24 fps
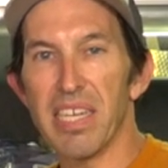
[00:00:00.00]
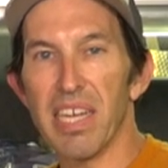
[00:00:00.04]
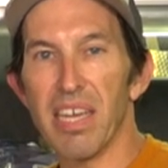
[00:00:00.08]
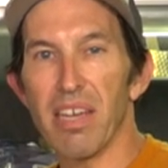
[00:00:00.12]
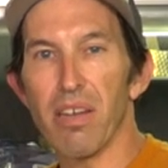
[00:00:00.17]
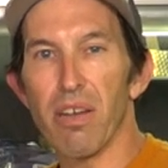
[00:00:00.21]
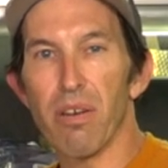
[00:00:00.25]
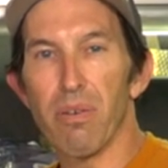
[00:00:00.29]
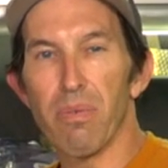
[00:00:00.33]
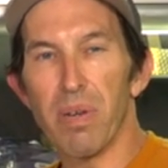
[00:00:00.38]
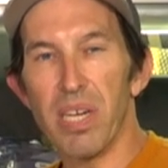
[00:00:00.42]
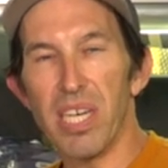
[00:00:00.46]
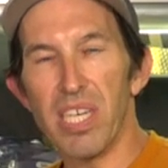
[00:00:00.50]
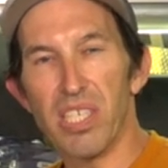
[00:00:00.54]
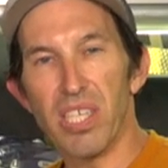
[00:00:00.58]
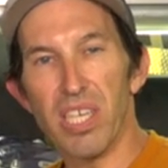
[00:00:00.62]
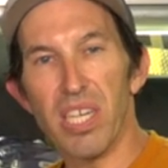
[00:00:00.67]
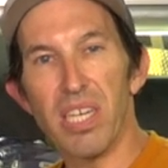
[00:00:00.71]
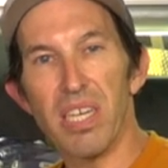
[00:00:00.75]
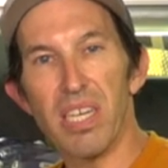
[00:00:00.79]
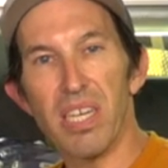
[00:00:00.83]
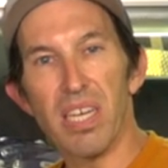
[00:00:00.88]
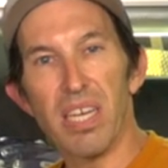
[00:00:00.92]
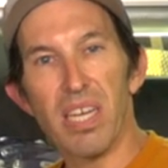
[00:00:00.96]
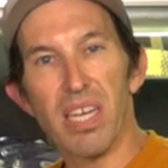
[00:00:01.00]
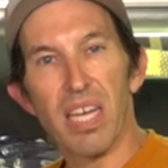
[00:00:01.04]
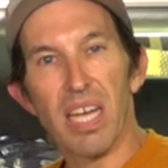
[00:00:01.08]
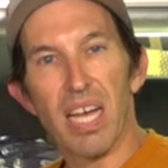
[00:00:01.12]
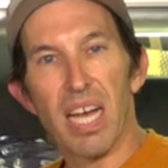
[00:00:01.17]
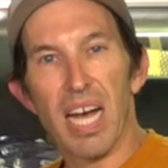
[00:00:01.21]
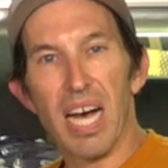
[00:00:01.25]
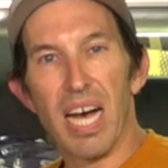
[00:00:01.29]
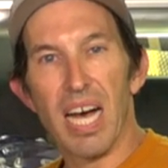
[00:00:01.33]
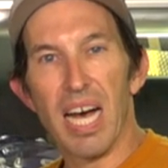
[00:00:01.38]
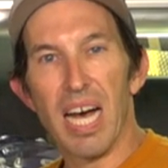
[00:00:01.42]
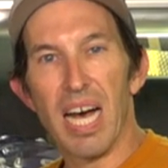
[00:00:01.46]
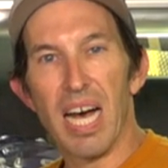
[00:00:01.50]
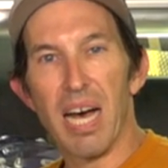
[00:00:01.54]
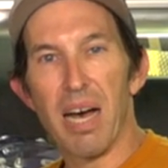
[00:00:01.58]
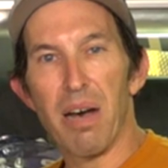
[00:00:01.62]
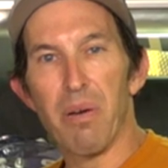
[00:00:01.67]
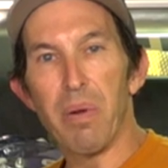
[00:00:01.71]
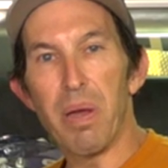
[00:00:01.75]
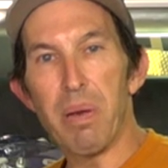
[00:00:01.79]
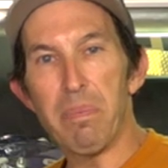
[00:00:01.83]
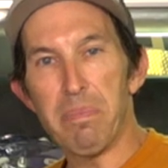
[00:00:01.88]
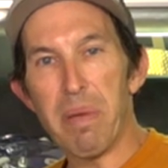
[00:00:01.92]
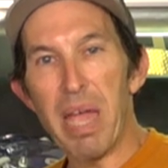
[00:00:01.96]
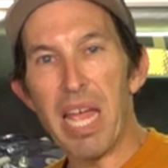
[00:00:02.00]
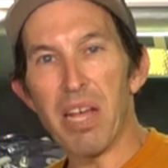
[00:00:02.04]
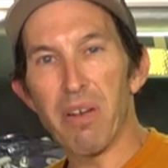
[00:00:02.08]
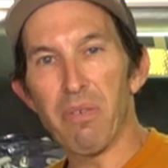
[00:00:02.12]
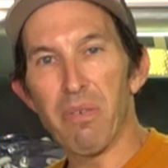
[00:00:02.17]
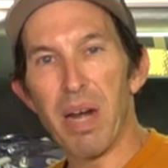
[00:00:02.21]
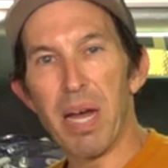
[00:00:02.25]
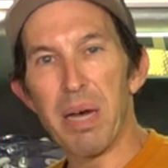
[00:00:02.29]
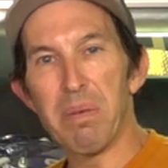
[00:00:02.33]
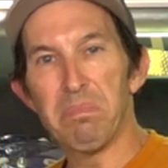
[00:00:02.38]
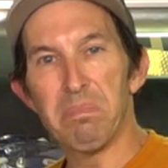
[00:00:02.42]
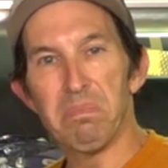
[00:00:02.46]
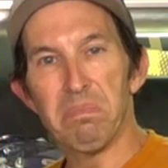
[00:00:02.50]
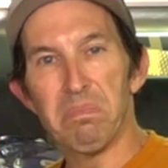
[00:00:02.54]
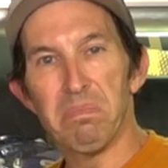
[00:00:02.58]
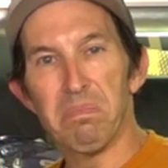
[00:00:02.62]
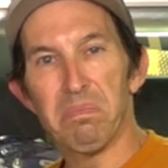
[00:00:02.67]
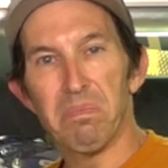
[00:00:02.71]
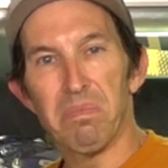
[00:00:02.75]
Diego region uh, went bankrupt,